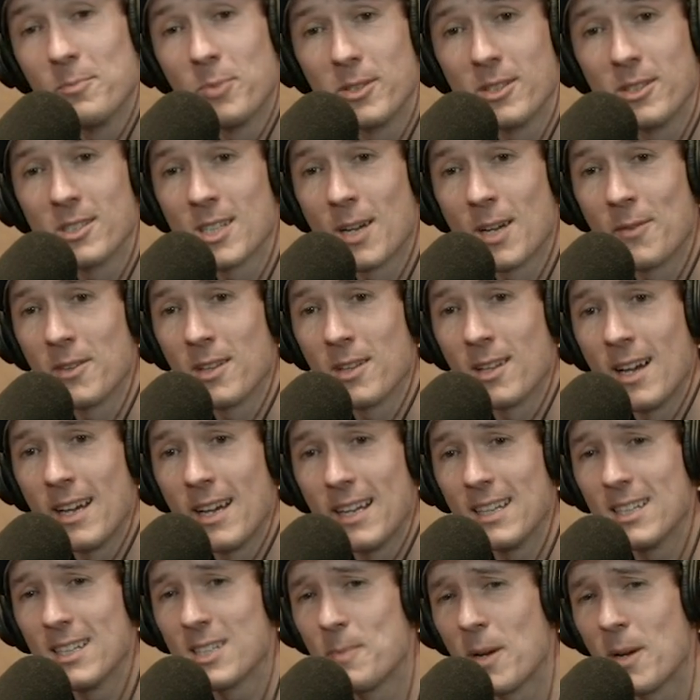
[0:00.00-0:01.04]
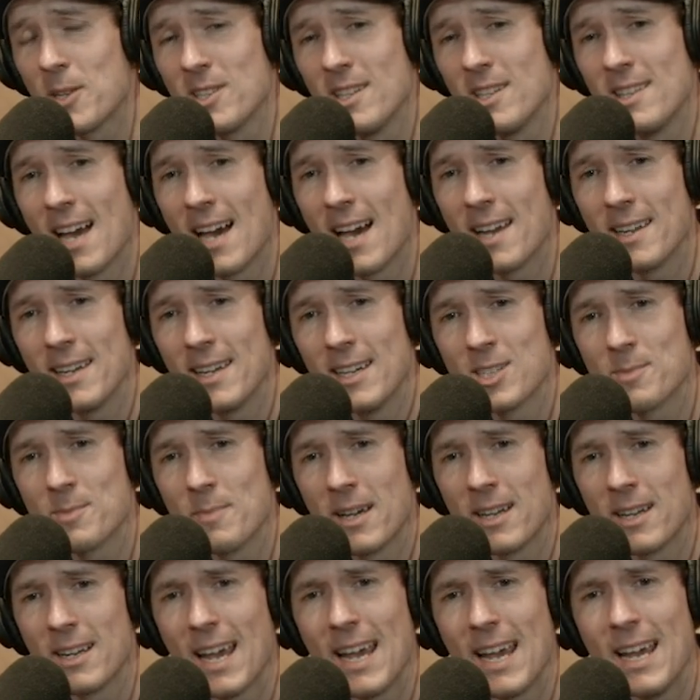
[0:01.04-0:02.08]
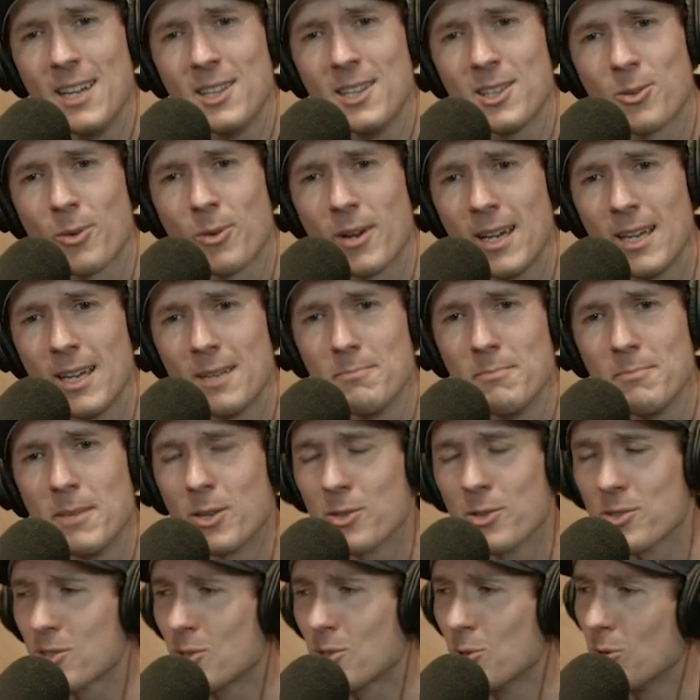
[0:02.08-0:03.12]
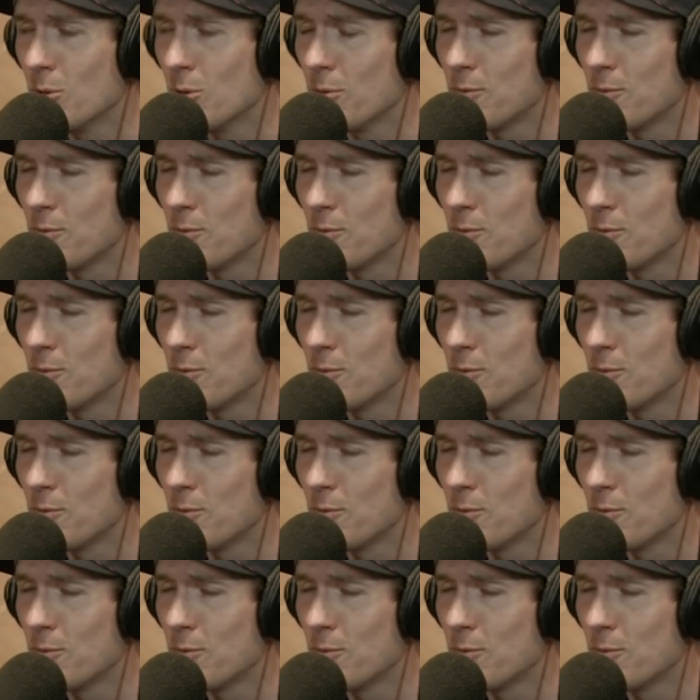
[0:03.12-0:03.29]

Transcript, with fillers: Putting yourself on the line, and especially that age, man. Eighth grade, middle school,